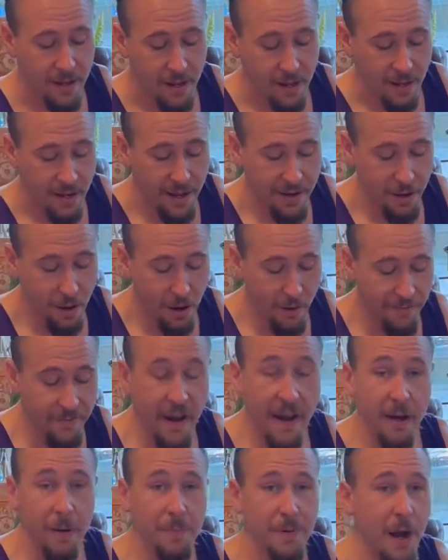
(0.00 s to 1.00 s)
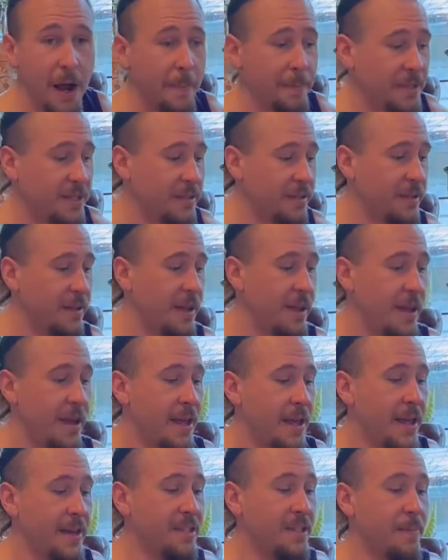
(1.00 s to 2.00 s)
Like all fire props,
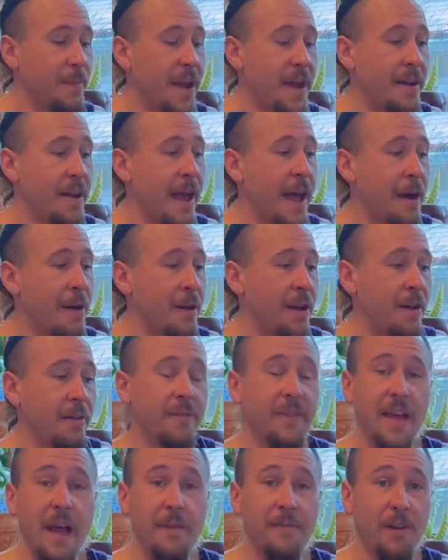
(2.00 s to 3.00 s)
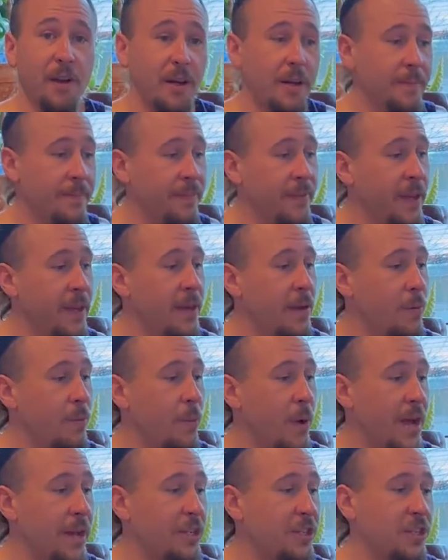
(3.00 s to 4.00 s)
it's made out of Kevlar,
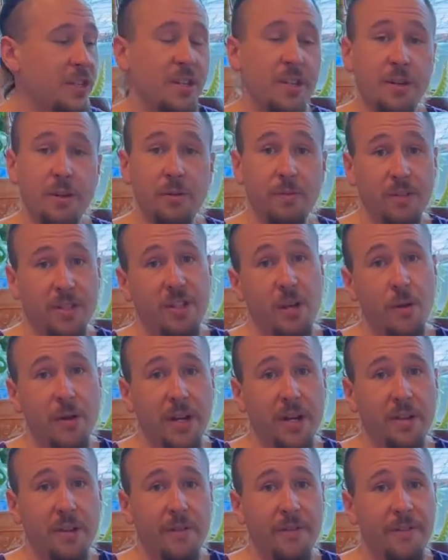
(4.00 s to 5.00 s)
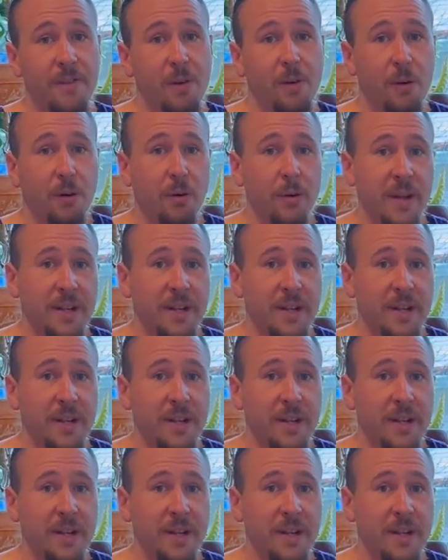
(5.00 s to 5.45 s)
which you soak into the fuel.